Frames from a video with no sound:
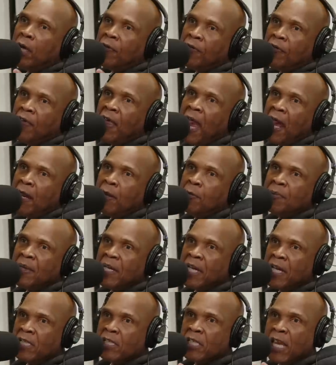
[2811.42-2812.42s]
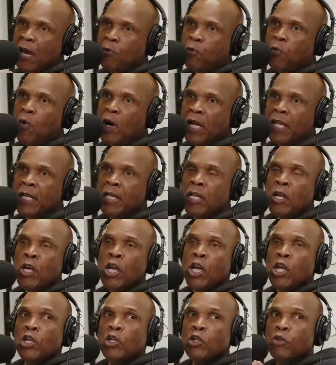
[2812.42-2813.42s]
of that? Because at one,
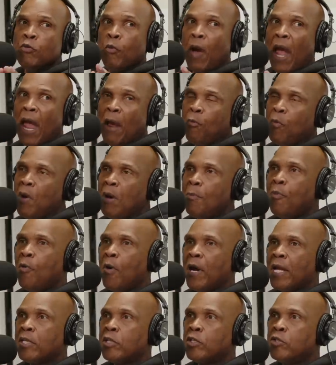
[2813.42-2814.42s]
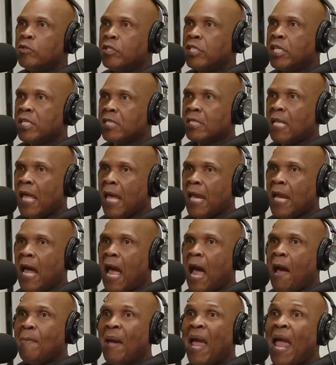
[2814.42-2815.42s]
at one point, you just like,
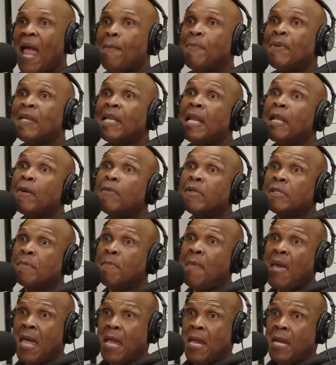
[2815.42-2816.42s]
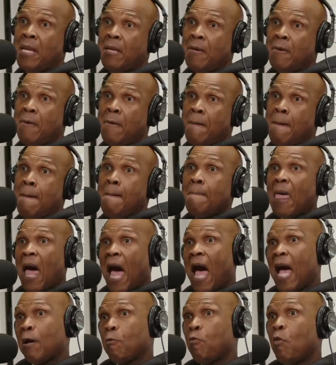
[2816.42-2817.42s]
I'm happy yeah. that it was made. Yeah,
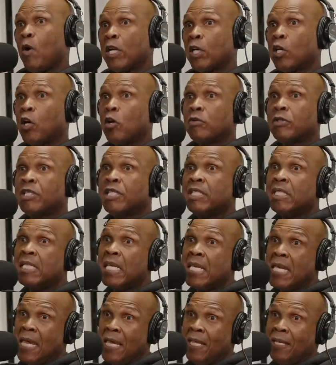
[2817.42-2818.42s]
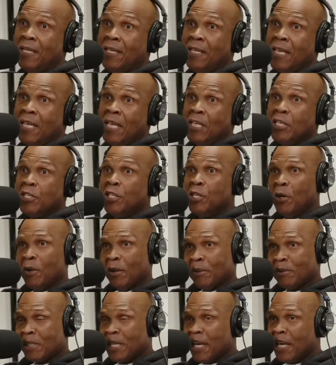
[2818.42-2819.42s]
I want to go see it. You know
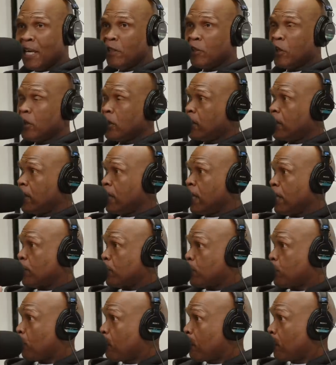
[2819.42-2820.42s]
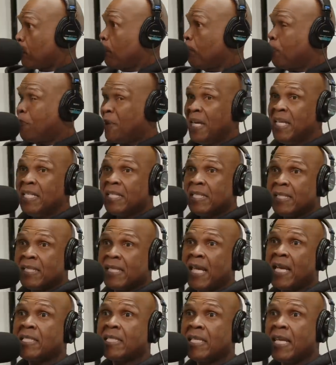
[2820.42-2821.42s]
what I'm saying? The the historical yeah. pieces
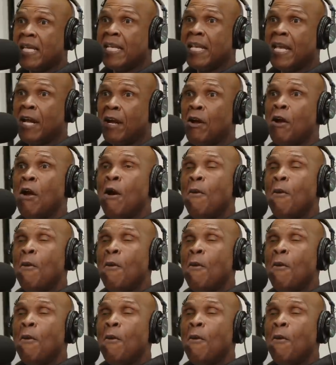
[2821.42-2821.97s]
mm-hmm. that's in there,